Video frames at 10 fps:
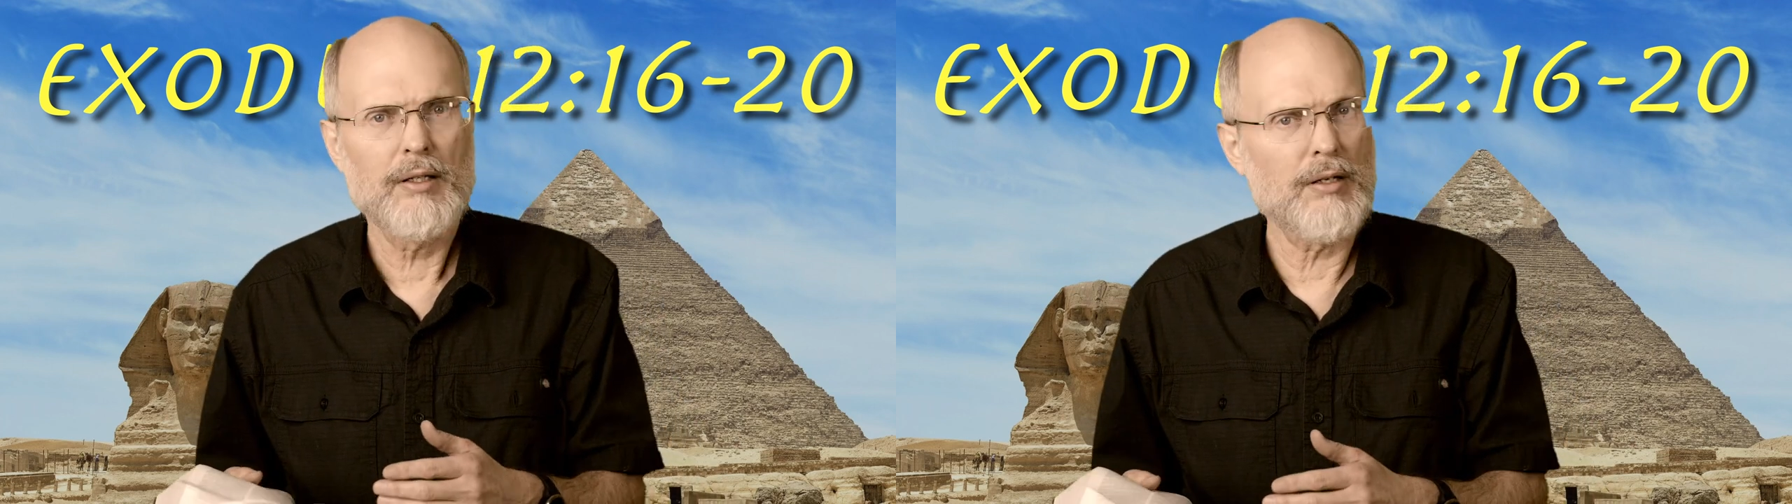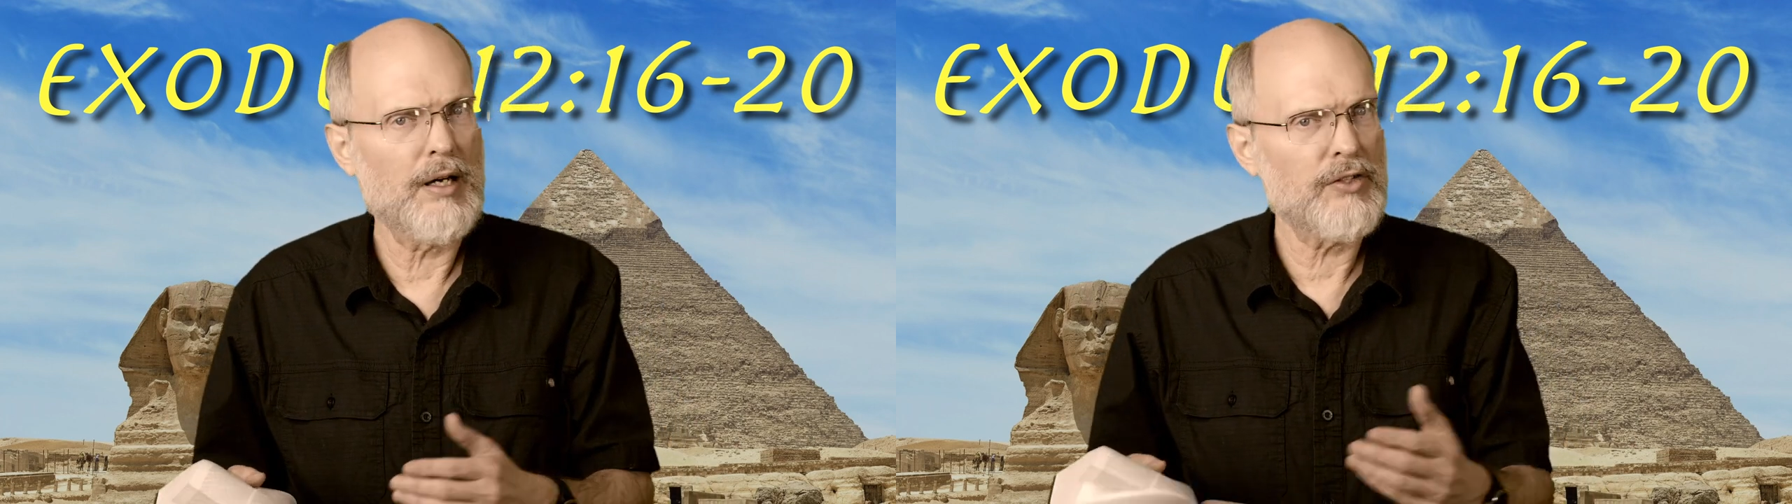
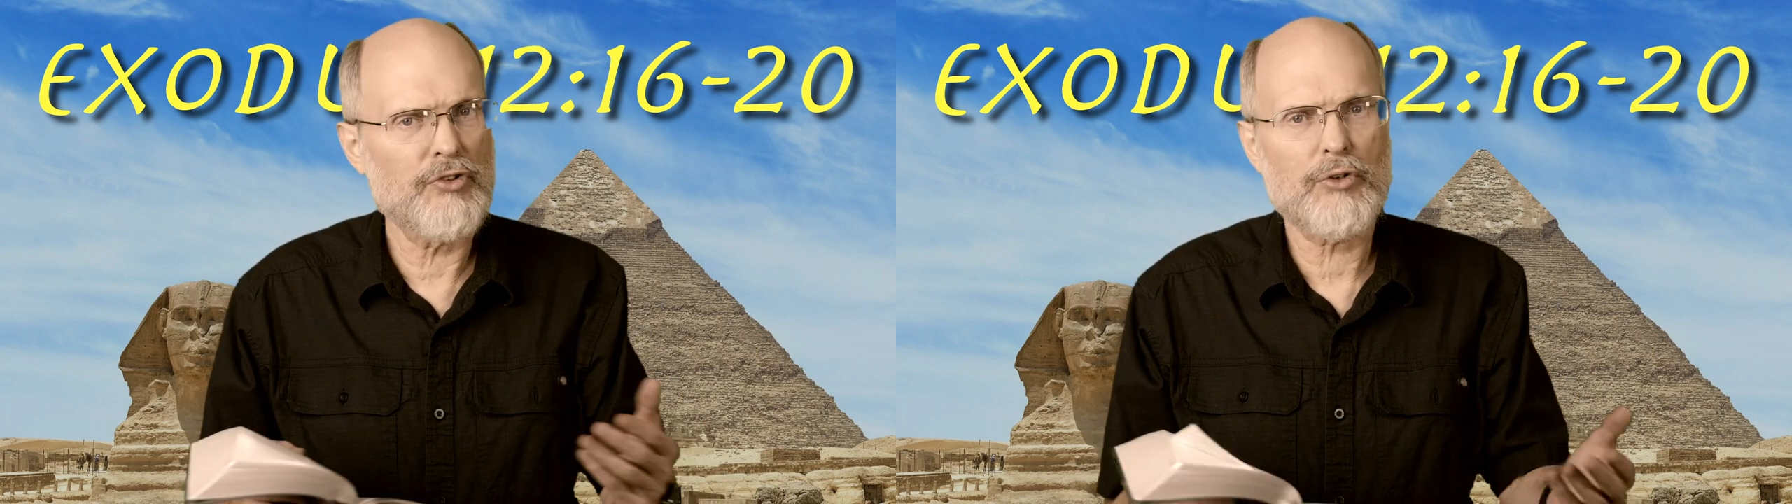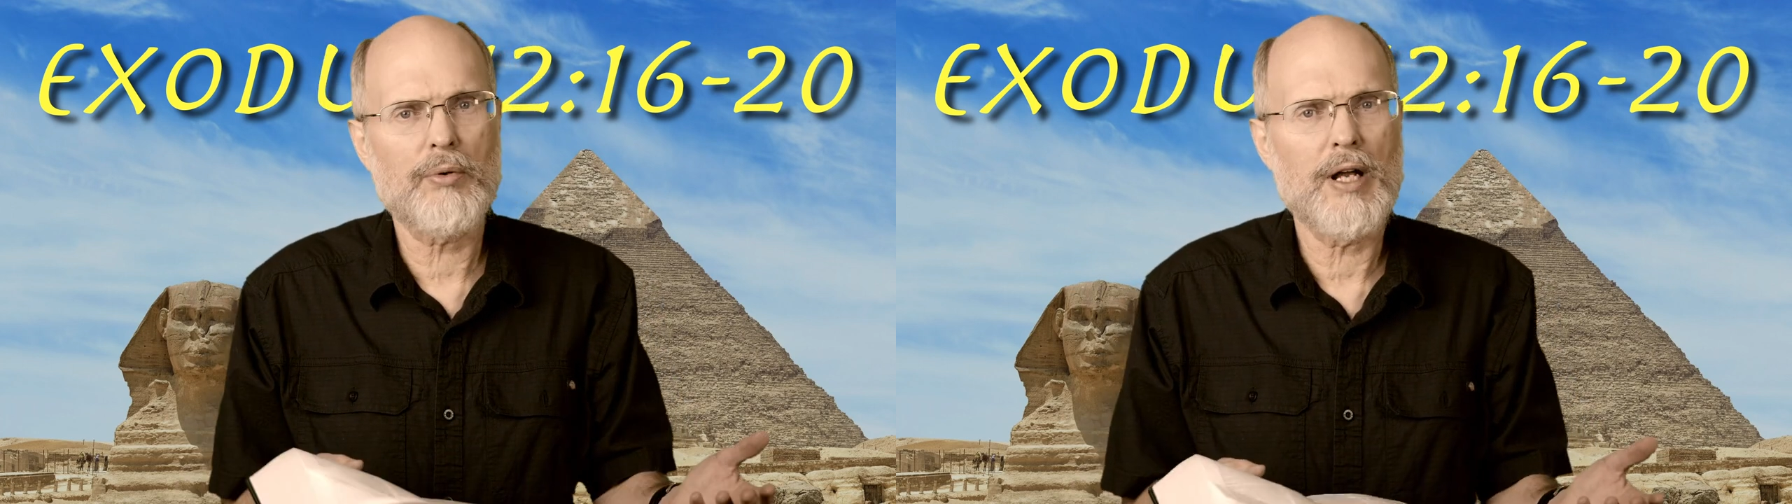God is
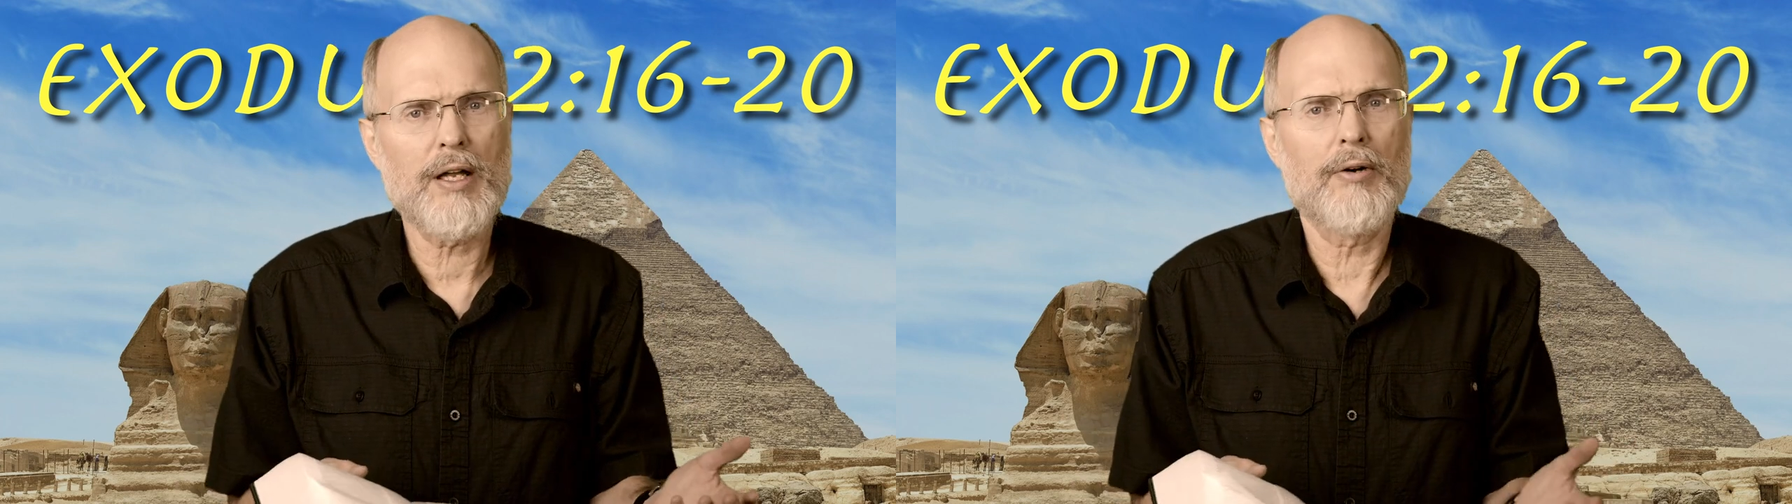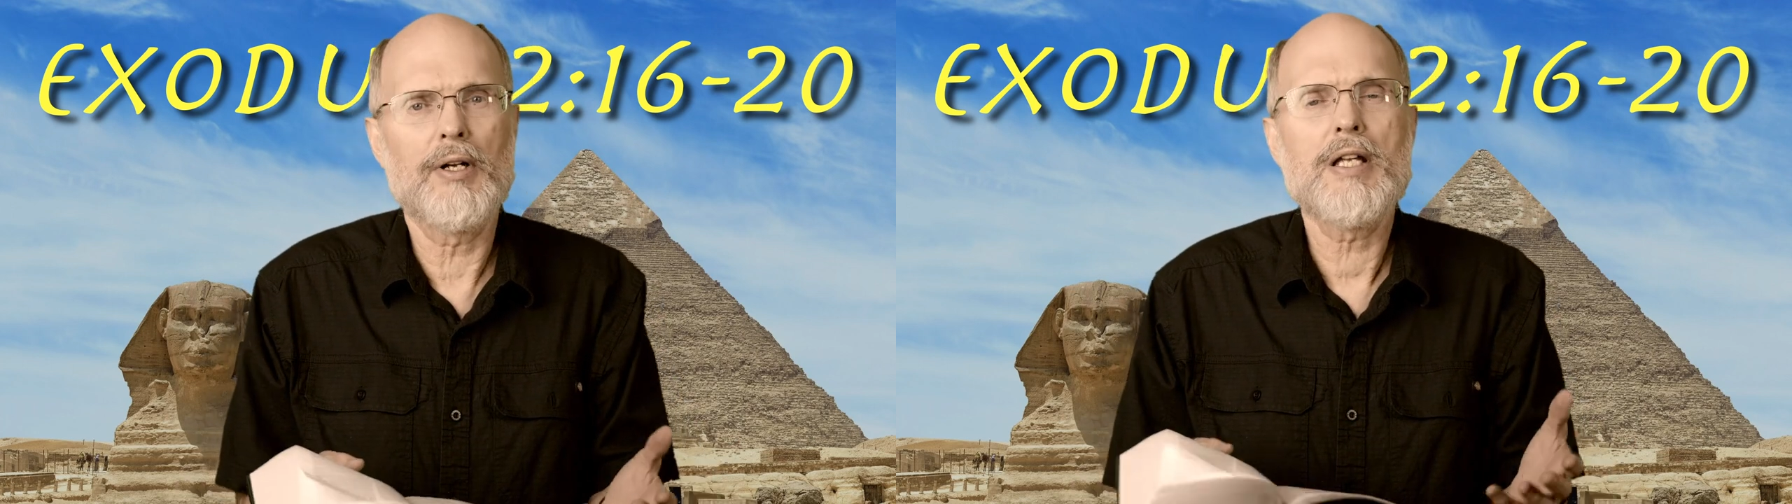the
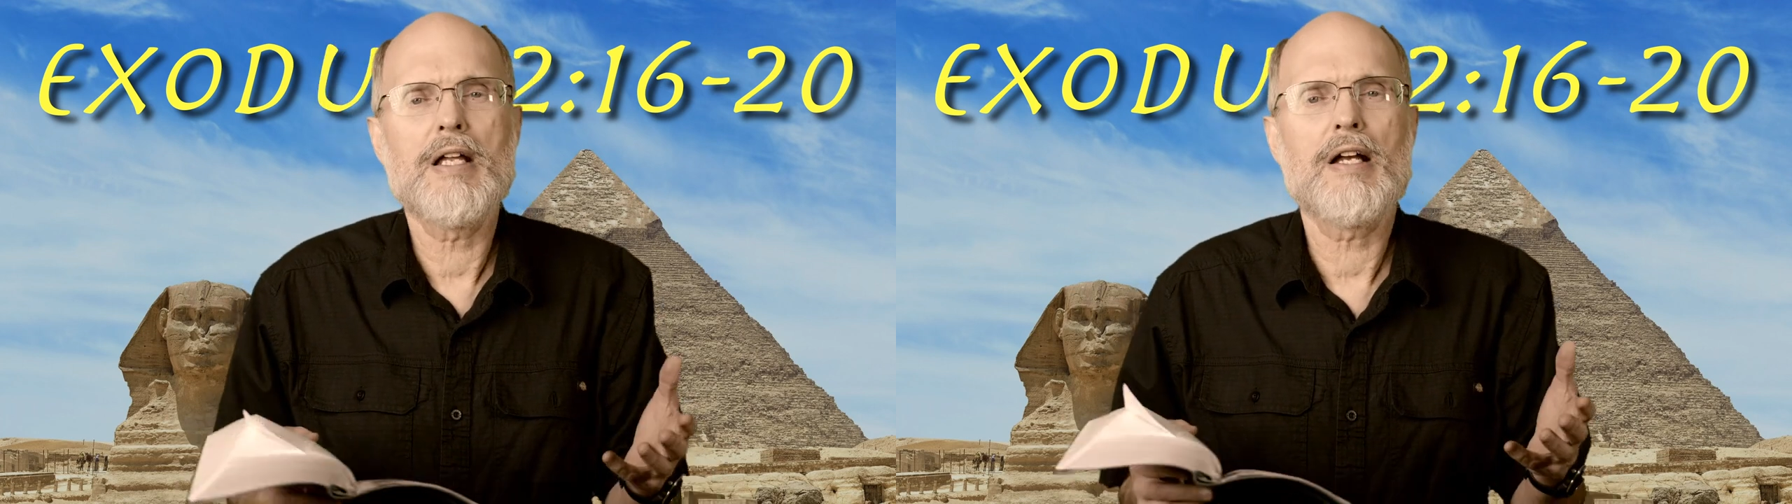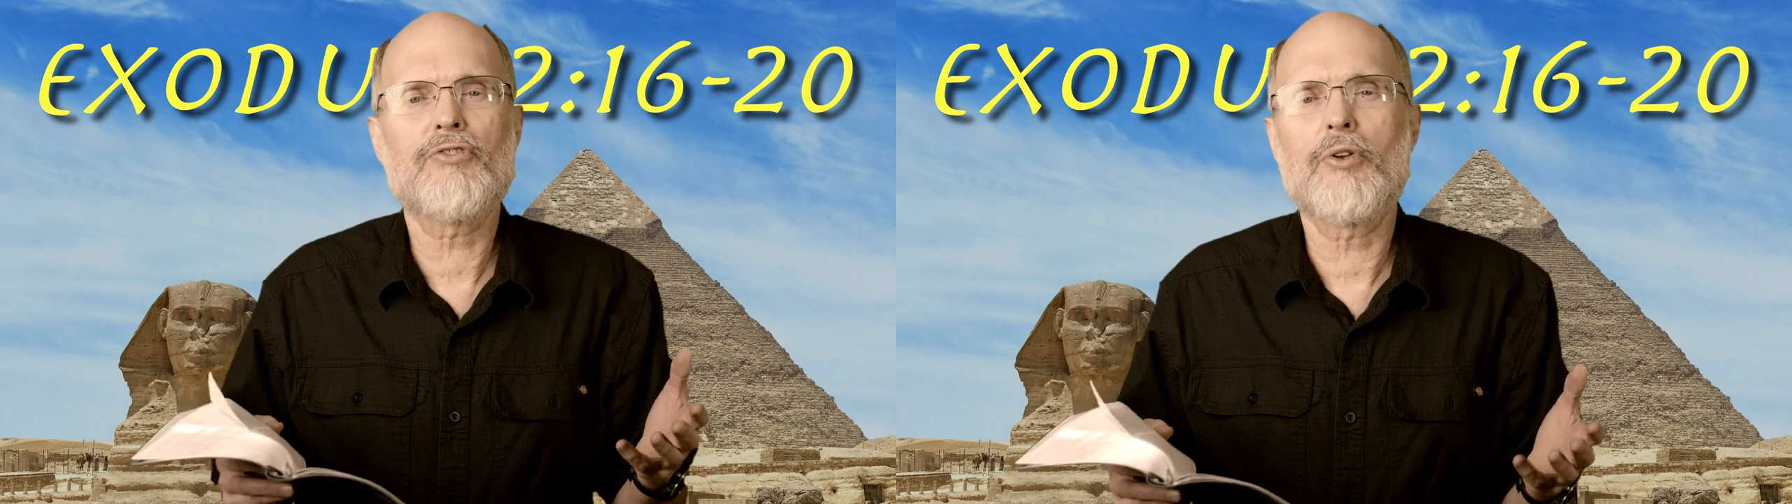Creator, and He has